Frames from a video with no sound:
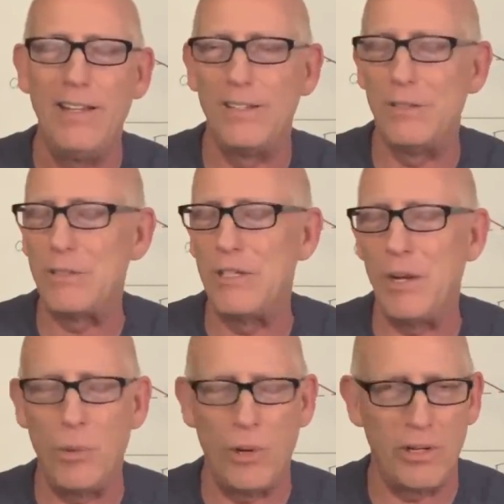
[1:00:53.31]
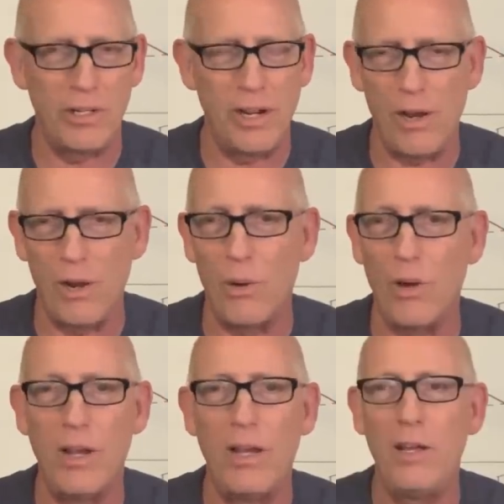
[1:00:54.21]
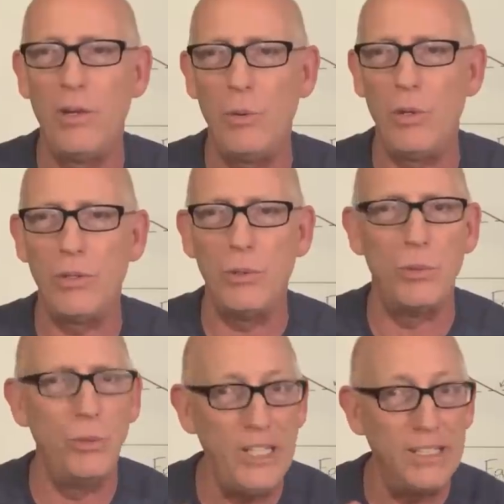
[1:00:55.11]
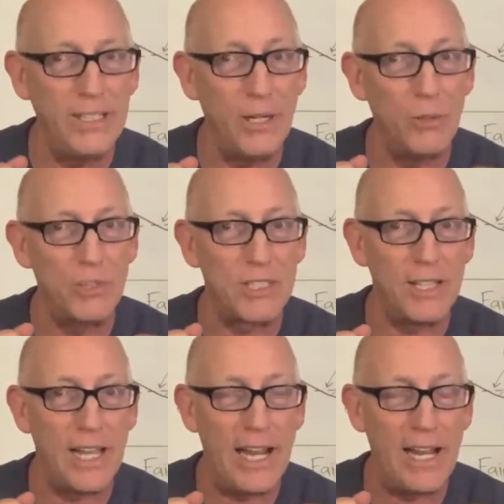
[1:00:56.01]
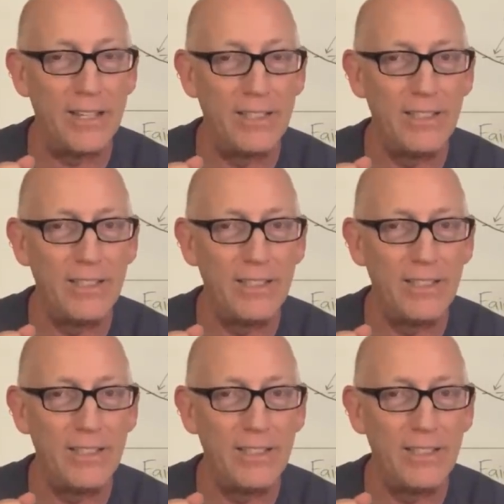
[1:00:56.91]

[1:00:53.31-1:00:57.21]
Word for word: There's nowhere to go with who really owns the land.